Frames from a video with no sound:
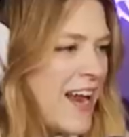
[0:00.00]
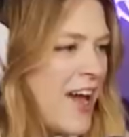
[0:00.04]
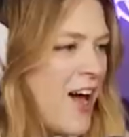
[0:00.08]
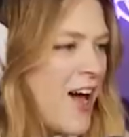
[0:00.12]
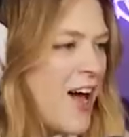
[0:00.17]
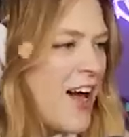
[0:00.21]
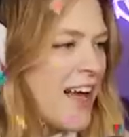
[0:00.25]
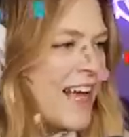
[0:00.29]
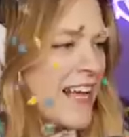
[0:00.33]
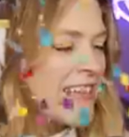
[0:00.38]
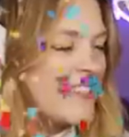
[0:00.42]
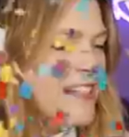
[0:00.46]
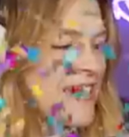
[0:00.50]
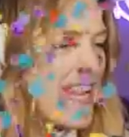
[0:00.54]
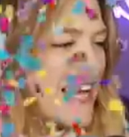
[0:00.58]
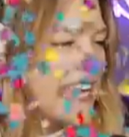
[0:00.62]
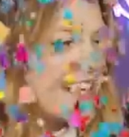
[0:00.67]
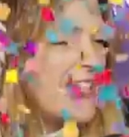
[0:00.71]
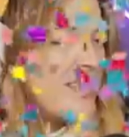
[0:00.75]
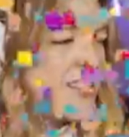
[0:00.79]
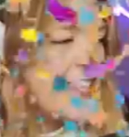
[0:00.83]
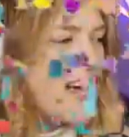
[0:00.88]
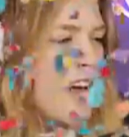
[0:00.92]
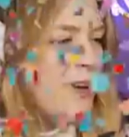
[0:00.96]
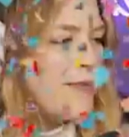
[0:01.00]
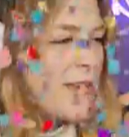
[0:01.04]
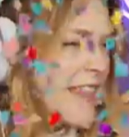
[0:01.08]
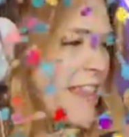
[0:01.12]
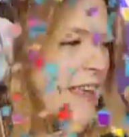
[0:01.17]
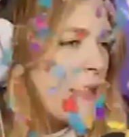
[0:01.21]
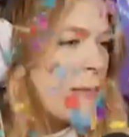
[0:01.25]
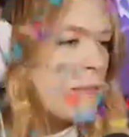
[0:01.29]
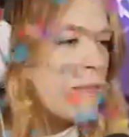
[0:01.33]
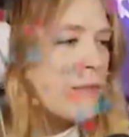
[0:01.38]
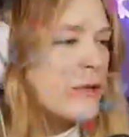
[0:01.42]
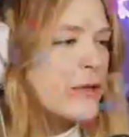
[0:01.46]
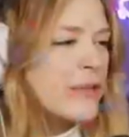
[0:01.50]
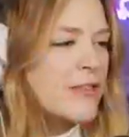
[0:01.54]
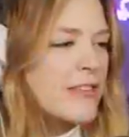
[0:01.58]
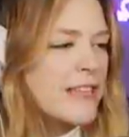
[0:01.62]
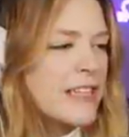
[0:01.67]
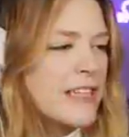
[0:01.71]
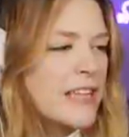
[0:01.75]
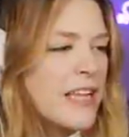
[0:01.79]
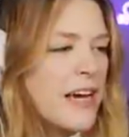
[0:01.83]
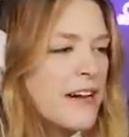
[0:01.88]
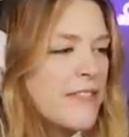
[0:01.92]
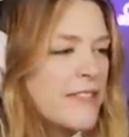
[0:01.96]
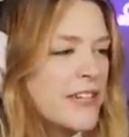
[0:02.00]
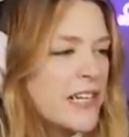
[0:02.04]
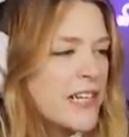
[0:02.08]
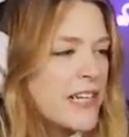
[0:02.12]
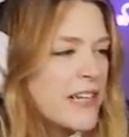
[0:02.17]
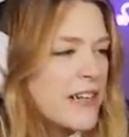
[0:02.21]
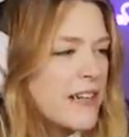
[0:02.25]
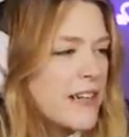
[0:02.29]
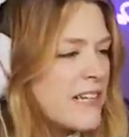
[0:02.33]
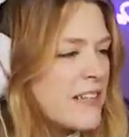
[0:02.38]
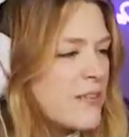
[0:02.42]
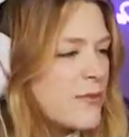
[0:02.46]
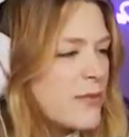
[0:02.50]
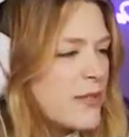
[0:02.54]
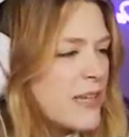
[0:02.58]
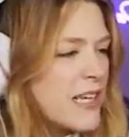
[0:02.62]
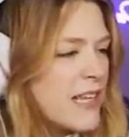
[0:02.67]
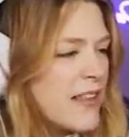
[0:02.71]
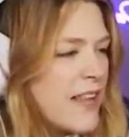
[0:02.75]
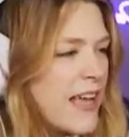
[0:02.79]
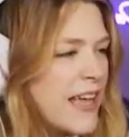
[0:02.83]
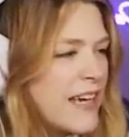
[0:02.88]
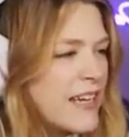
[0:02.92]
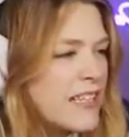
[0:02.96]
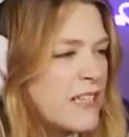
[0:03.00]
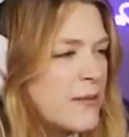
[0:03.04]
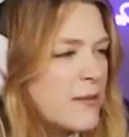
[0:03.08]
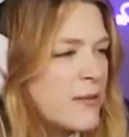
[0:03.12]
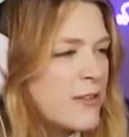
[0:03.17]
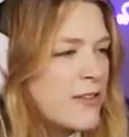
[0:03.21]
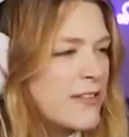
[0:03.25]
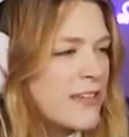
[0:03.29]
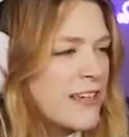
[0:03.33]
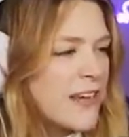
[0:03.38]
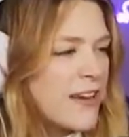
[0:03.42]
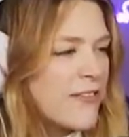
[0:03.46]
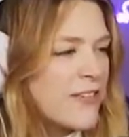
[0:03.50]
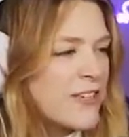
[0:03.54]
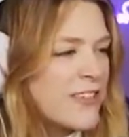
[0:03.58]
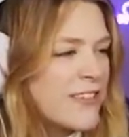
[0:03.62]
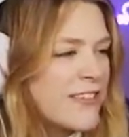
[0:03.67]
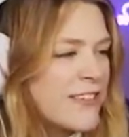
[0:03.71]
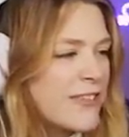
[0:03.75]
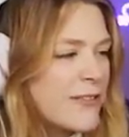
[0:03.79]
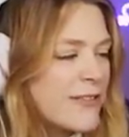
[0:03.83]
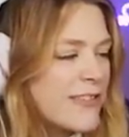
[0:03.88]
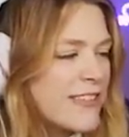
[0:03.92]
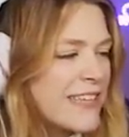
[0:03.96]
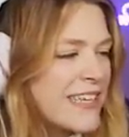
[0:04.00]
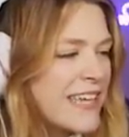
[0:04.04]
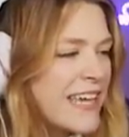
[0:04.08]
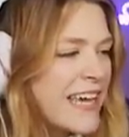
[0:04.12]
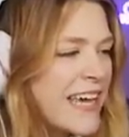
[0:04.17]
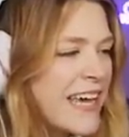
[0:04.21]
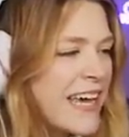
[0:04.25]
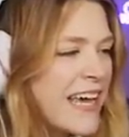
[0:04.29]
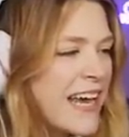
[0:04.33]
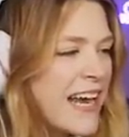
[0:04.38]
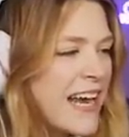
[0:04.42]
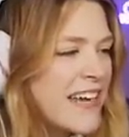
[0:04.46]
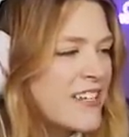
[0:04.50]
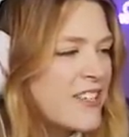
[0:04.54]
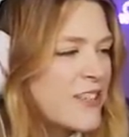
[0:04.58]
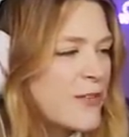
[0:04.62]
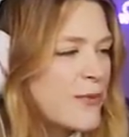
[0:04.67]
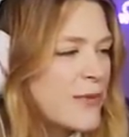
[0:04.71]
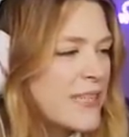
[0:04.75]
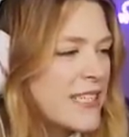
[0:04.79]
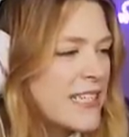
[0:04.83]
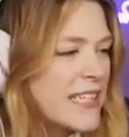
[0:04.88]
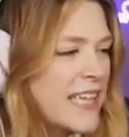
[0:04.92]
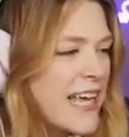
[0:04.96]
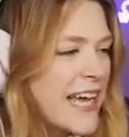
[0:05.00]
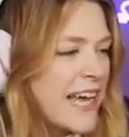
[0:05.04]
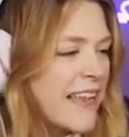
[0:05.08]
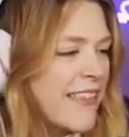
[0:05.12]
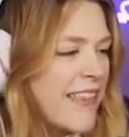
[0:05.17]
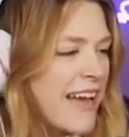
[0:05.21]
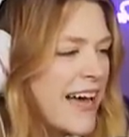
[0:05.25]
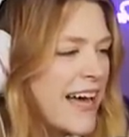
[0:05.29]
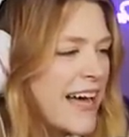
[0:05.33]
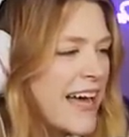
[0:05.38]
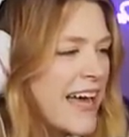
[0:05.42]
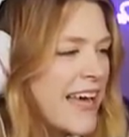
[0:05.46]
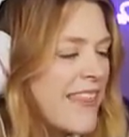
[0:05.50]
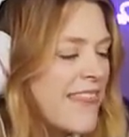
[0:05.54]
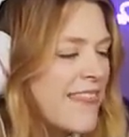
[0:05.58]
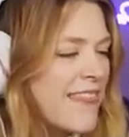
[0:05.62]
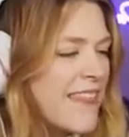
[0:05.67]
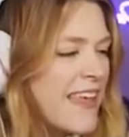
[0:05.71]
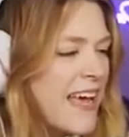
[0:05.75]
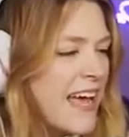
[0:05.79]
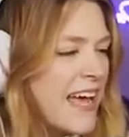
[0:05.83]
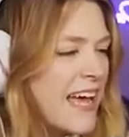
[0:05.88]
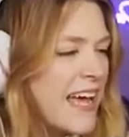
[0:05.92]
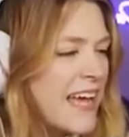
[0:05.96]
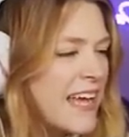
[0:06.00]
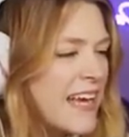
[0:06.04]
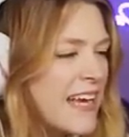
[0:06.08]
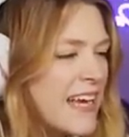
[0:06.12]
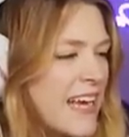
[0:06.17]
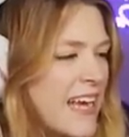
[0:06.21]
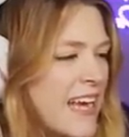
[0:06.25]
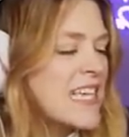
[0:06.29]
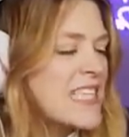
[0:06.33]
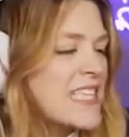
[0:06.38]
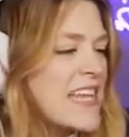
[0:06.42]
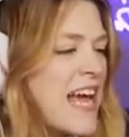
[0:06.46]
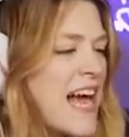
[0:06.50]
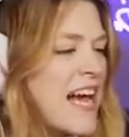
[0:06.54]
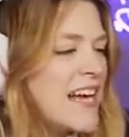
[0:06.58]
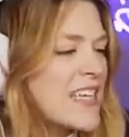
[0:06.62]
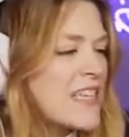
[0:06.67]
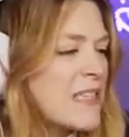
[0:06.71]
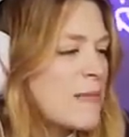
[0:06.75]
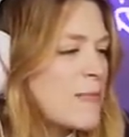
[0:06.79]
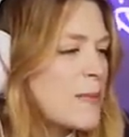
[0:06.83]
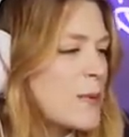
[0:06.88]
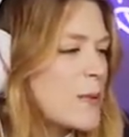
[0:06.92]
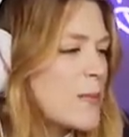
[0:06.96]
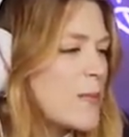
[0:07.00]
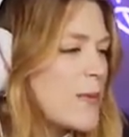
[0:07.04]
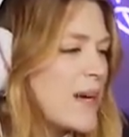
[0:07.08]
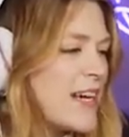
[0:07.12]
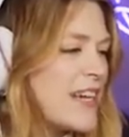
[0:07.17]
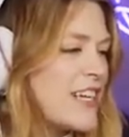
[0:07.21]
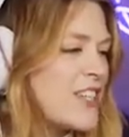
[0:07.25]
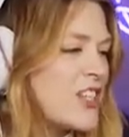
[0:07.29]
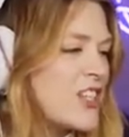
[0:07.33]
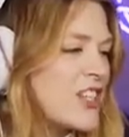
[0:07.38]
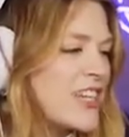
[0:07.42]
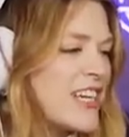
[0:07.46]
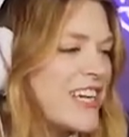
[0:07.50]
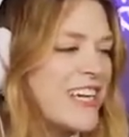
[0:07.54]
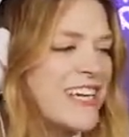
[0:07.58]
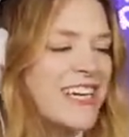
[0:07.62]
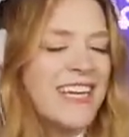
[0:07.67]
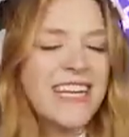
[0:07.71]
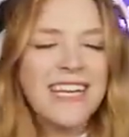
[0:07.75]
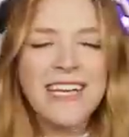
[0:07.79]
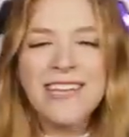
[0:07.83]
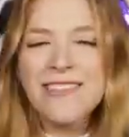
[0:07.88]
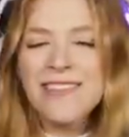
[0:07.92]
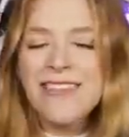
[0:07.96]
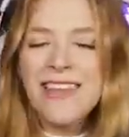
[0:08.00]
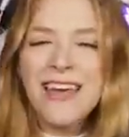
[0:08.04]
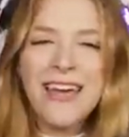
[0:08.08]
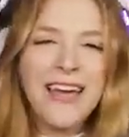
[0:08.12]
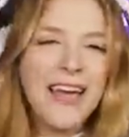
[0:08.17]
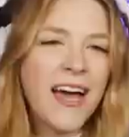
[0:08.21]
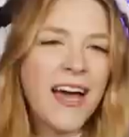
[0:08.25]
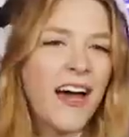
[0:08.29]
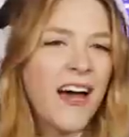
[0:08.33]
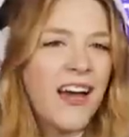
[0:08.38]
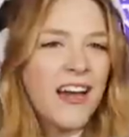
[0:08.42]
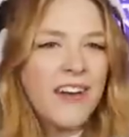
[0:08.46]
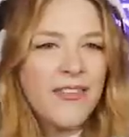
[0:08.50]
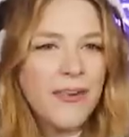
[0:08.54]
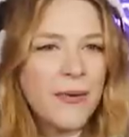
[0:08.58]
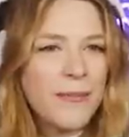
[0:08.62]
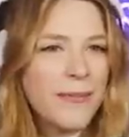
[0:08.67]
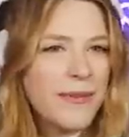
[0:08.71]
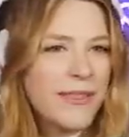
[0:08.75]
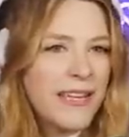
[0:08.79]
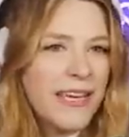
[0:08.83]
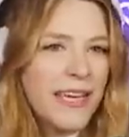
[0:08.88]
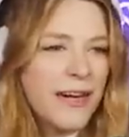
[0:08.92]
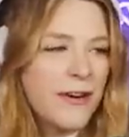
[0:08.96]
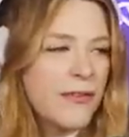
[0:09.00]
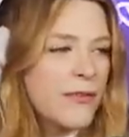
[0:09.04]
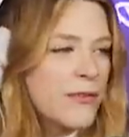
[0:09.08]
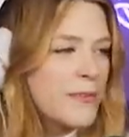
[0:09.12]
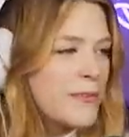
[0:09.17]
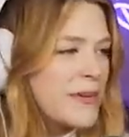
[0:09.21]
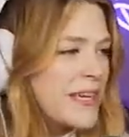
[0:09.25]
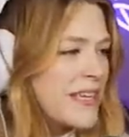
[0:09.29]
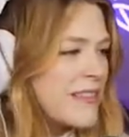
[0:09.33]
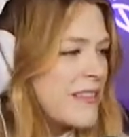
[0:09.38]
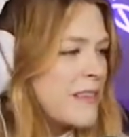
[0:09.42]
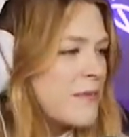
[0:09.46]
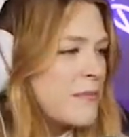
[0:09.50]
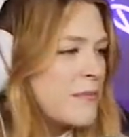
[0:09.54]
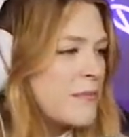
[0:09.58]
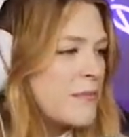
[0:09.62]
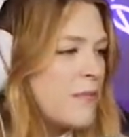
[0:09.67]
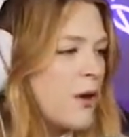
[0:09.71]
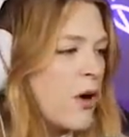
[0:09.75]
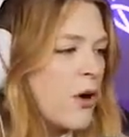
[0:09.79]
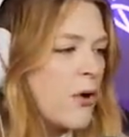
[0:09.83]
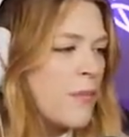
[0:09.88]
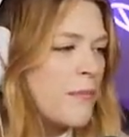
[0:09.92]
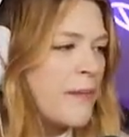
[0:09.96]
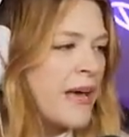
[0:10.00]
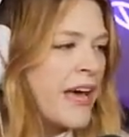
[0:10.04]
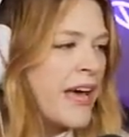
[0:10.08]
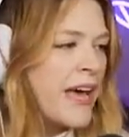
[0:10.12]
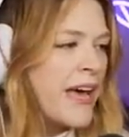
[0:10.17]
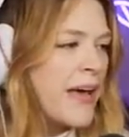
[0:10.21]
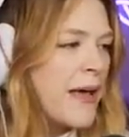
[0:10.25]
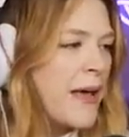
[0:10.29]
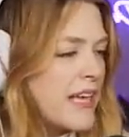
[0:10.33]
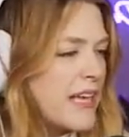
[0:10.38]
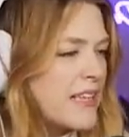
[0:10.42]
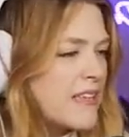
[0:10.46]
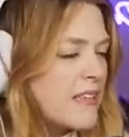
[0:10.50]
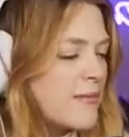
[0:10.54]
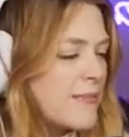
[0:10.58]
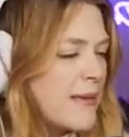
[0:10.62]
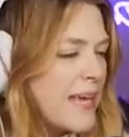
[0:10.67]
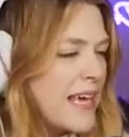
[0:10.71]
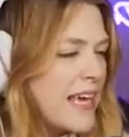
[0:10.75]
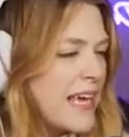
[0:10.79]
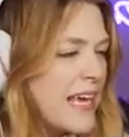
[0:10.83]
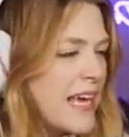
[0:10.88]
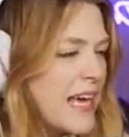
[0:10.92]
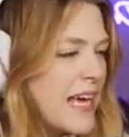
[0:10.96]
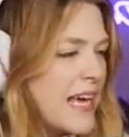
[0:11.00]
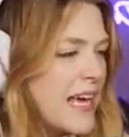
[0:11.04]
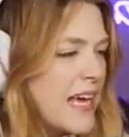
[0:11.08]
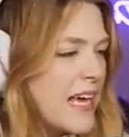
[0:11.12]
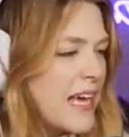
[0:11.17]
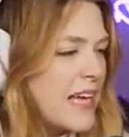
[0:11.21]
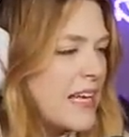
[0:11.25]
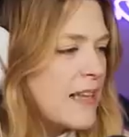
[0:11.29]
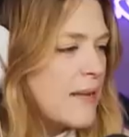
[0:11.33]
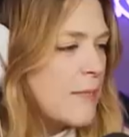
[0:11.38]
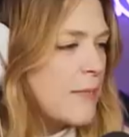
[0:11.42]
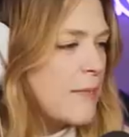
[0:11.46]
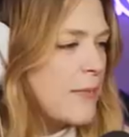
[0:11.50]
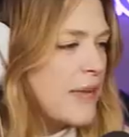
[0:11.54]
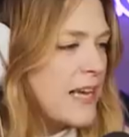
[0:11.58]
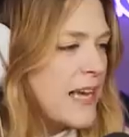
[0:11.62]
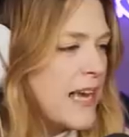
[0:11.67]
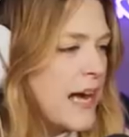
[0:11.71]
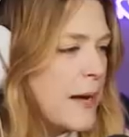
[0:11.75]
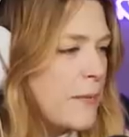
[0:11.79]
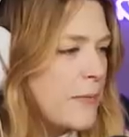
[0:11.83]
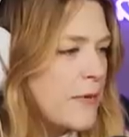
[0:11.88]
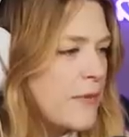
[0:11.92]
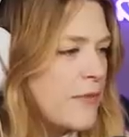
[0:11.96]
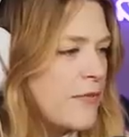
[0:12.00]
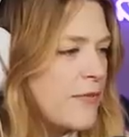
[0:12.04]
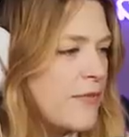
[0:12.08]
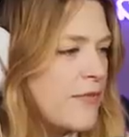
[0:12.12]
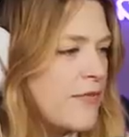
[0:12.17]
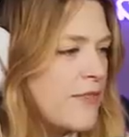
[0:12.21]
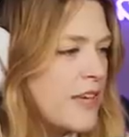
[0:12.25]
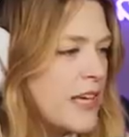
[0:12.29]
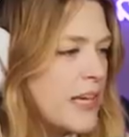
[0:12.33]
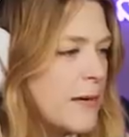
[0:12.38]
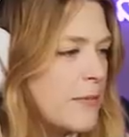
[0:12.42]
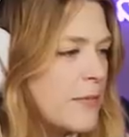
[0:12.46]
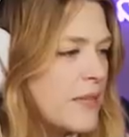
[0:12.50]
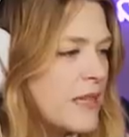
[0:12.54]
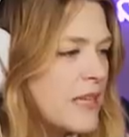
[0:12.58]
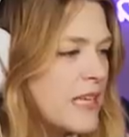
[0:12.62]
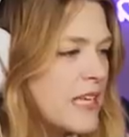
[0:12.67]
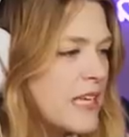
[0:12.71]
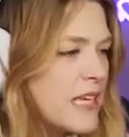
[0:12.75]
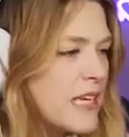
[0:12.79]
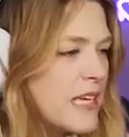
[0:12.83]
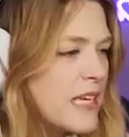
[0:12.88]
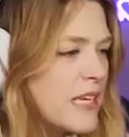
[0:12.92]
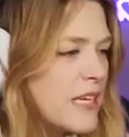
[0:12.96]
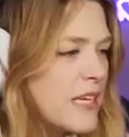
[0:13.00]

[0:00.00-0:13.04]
And August aged up, I think, music lover. He's really liked music ever since he was a kid. I just really like that. And then his aspiration is like kind of up in the air for me at the moment. Let's make it big happy family.